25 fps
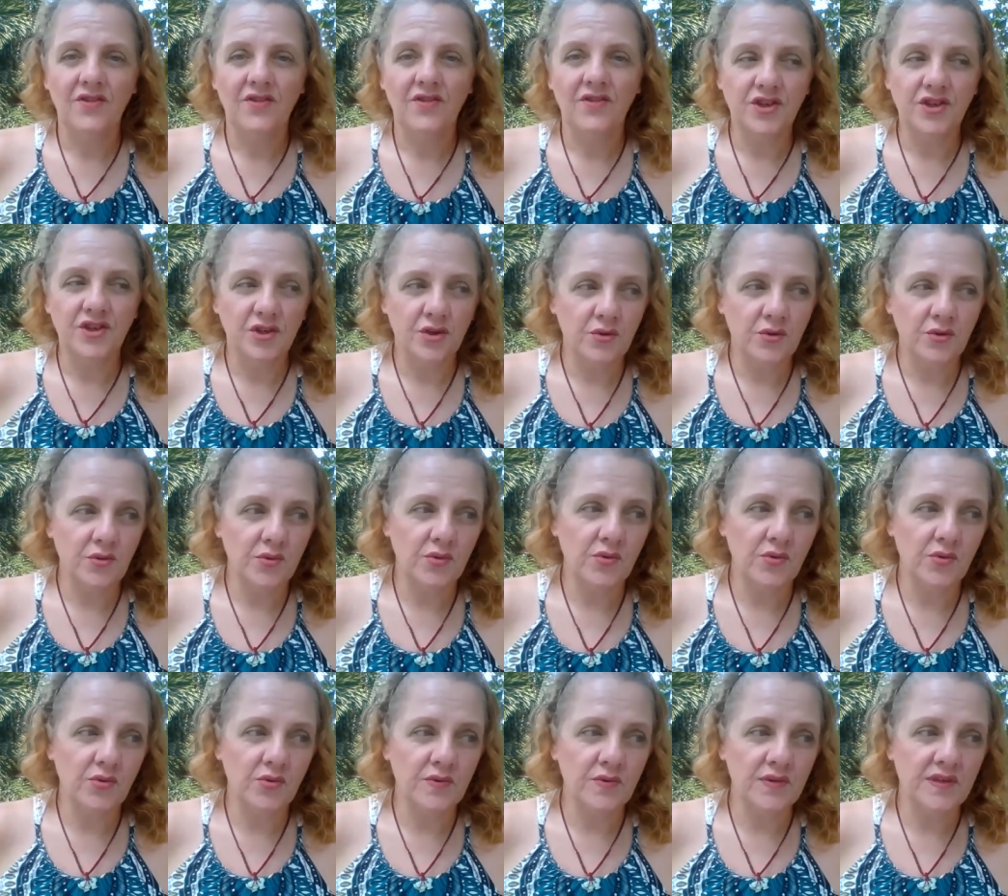the
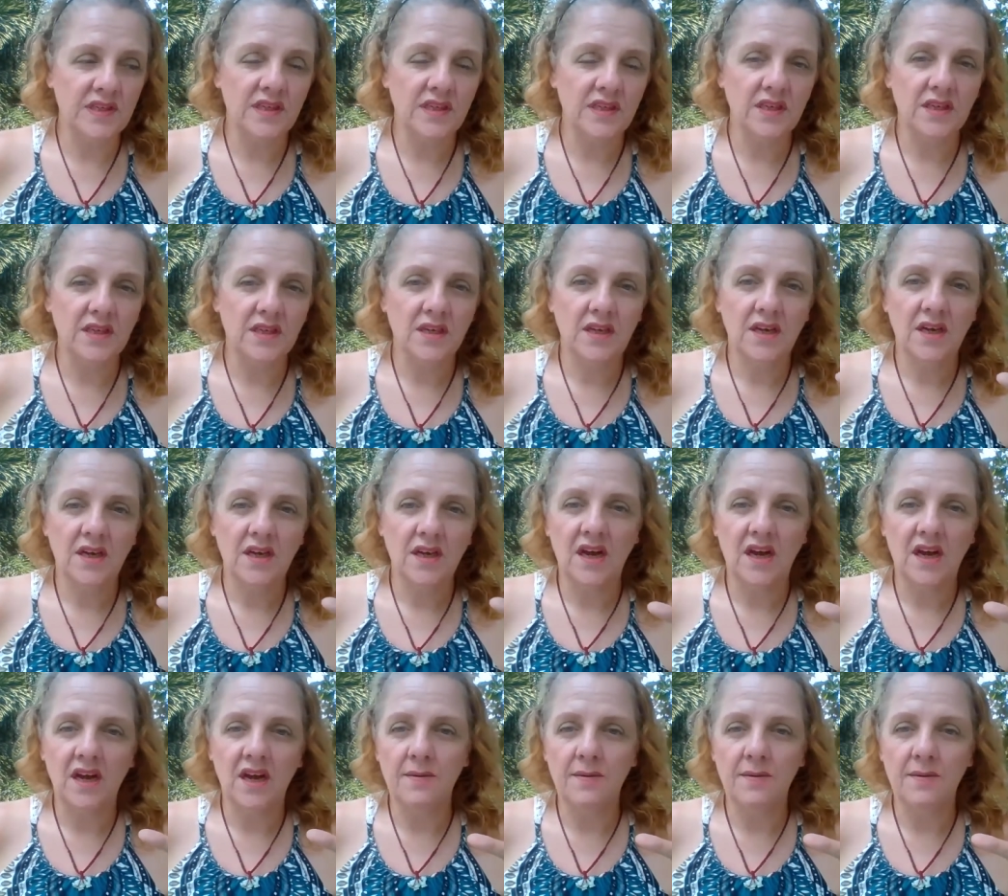tools,
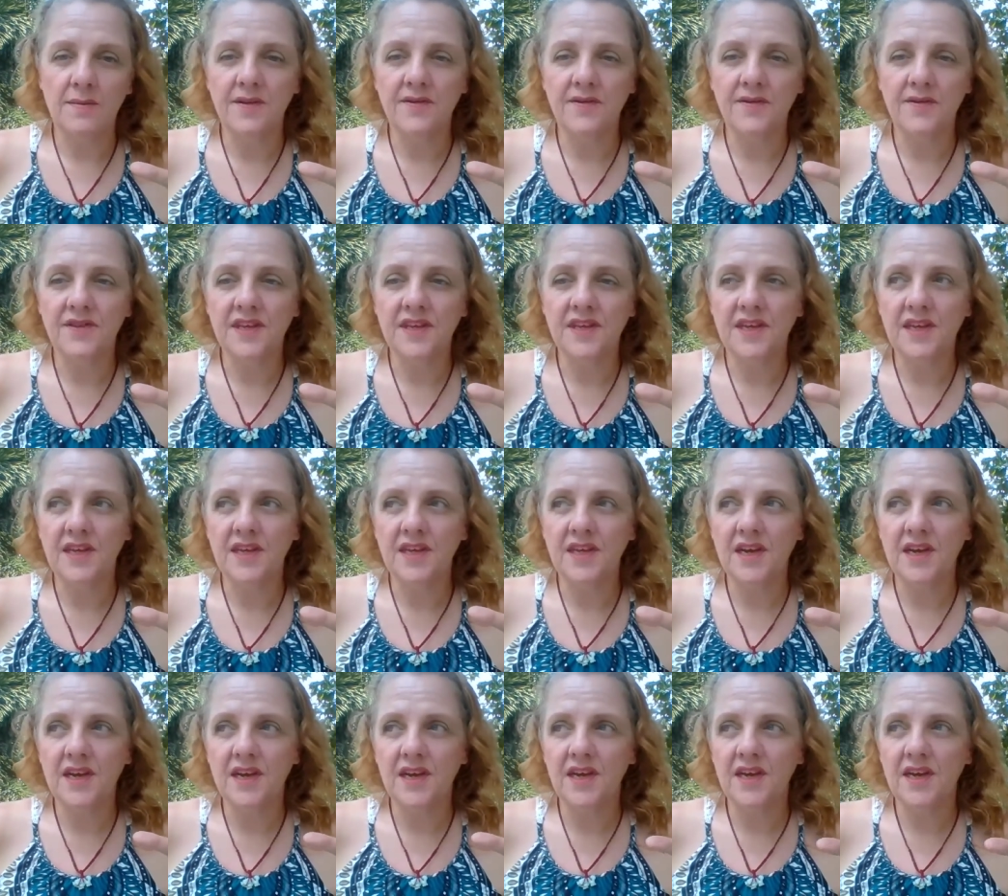
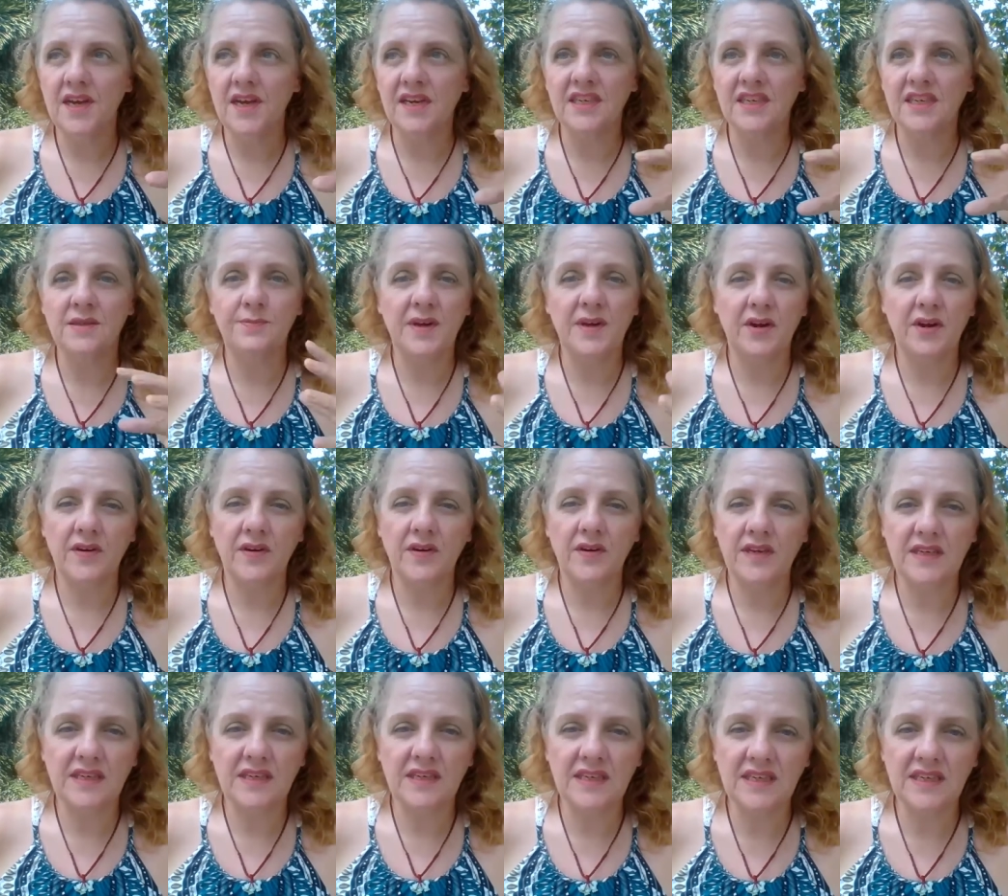the
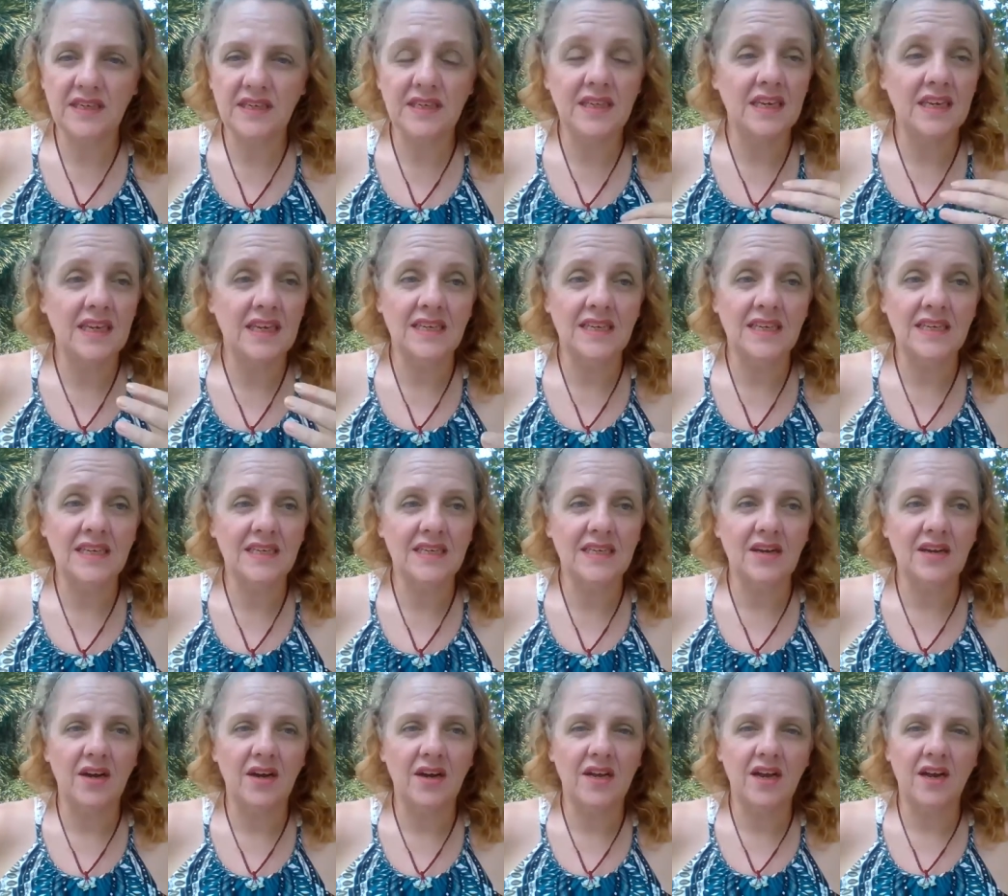experiences, the
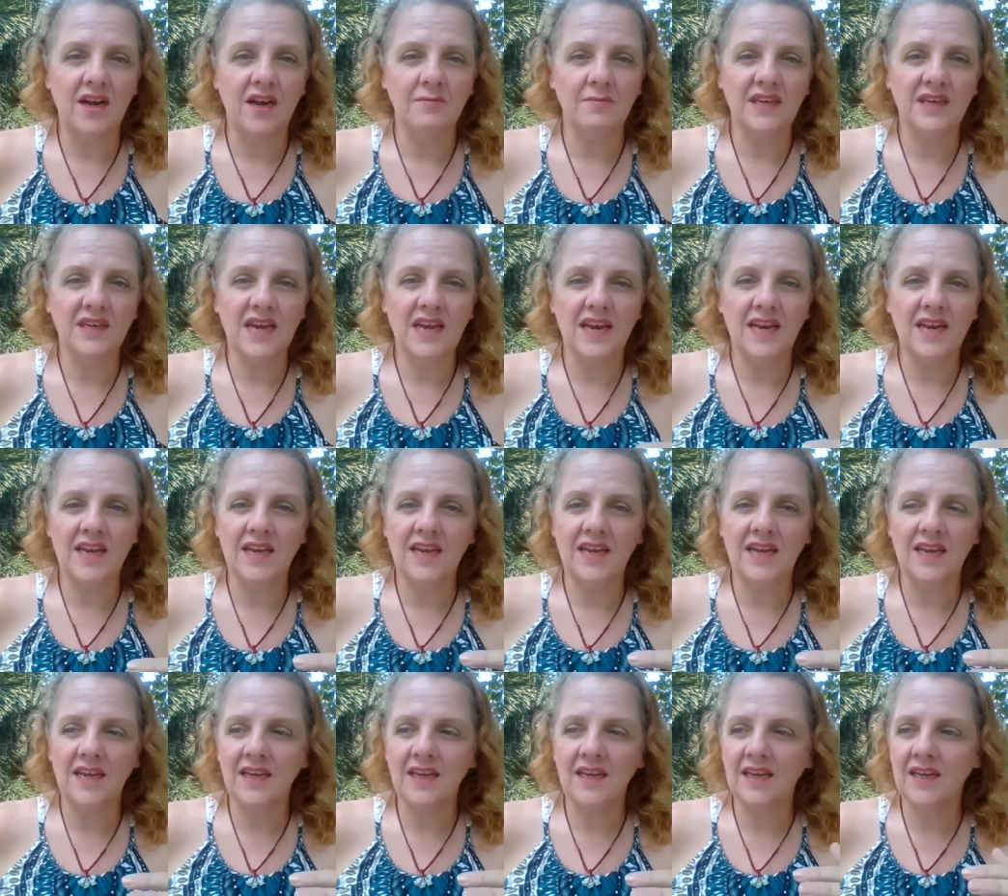insight I'm
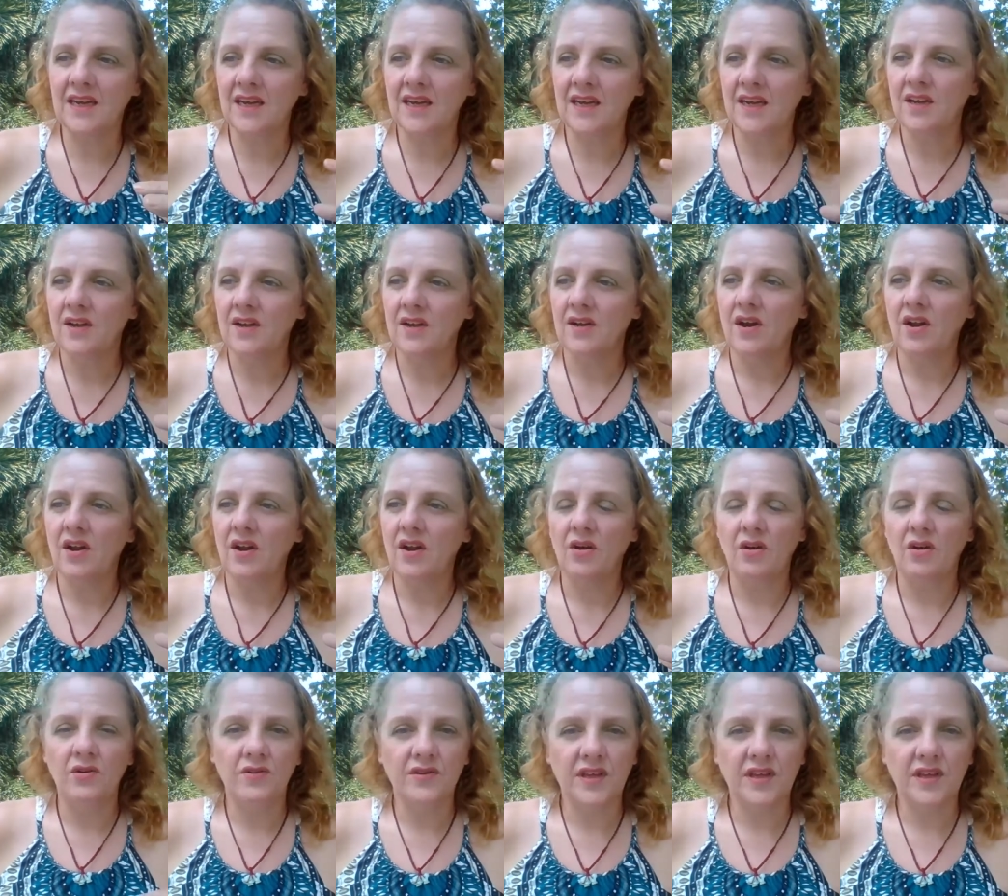getting
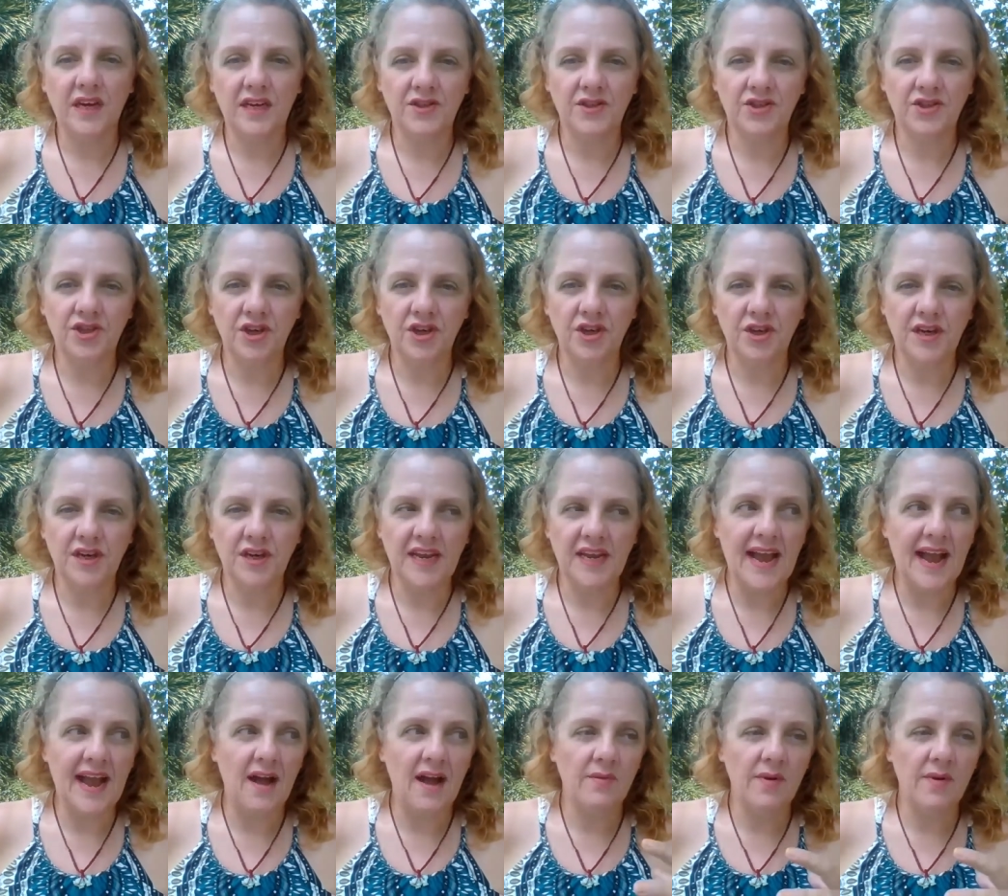along that journey.
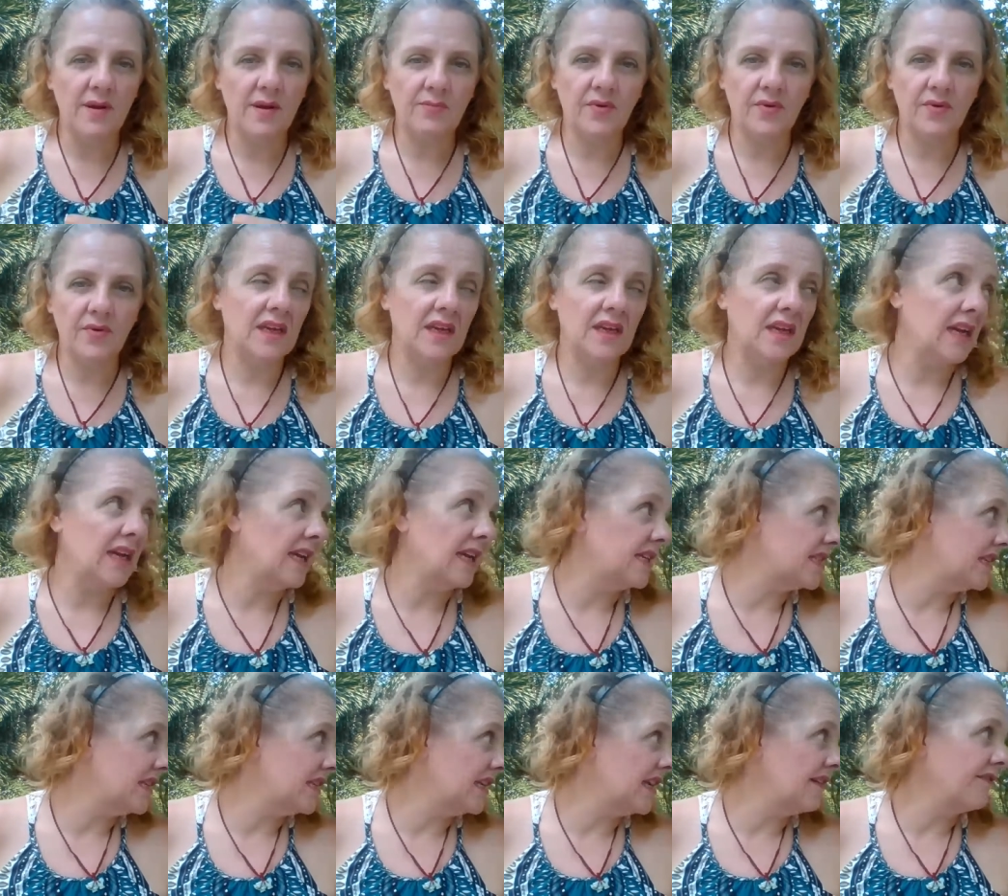How am I bringing
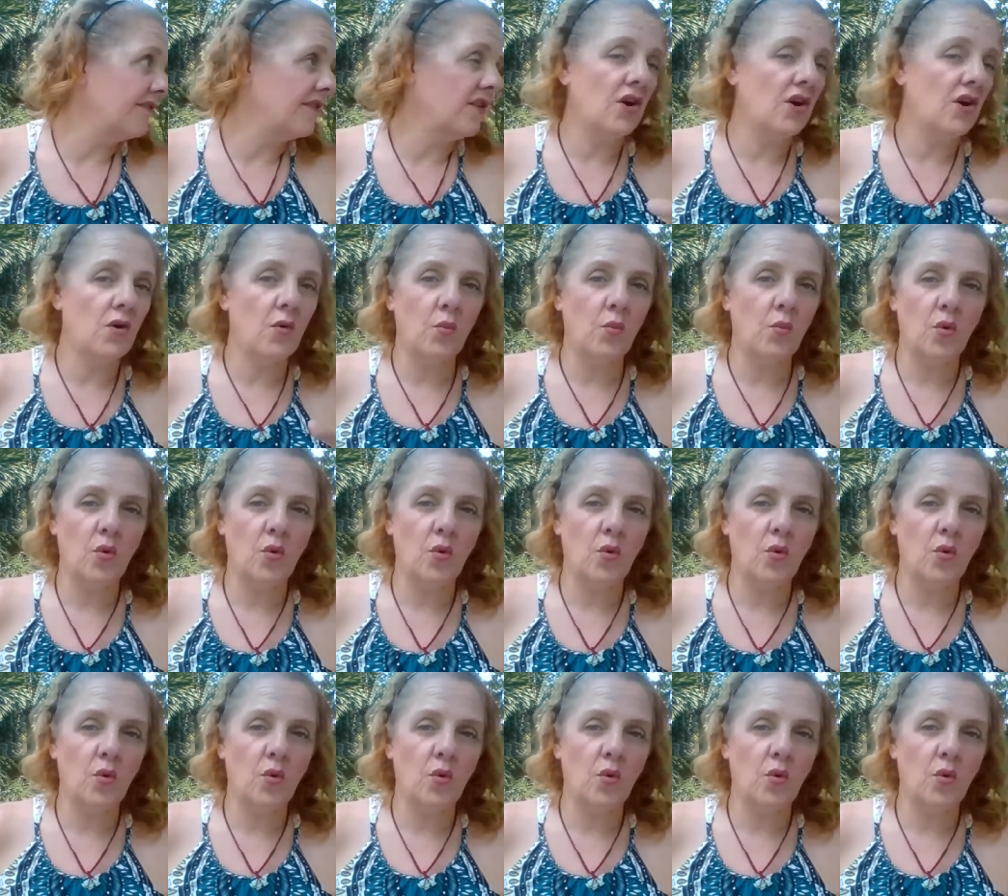it together?